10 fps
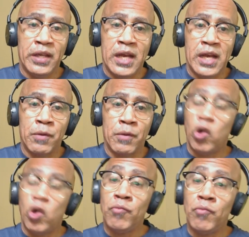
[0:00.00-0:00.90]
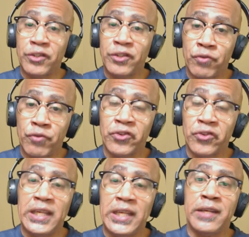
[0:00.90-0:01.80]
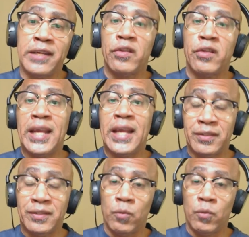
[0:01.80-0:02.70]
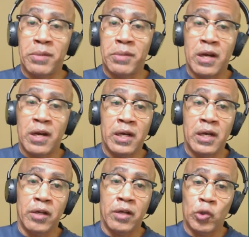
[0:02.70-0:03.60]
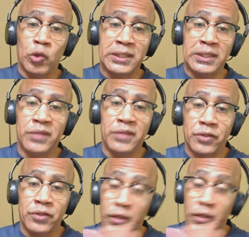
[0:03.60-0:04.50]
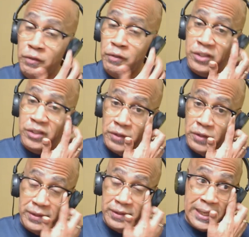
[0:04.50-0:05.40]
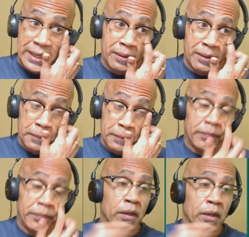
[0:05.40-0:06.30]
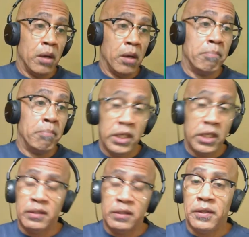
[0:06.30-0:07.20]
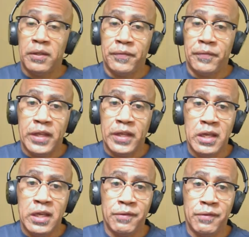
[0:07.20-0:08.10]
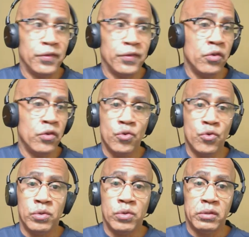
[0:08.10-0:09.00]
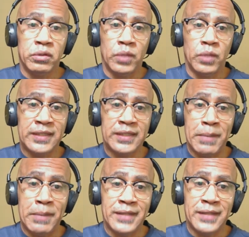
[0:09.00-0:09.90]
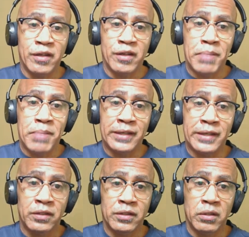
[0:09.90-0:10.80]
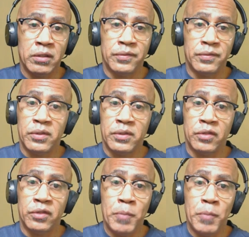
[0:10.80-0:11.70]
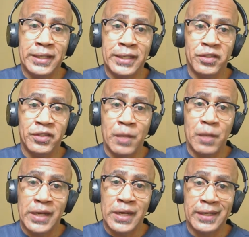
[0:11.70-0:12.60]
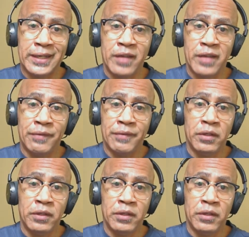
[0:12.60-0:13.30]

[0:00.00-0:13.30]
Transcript: And we're going to open registration in the next webinar on October 17th. So there's nothing to register in today. But if you want a side-by-side comparison of the 2 packages that we're likely to offer,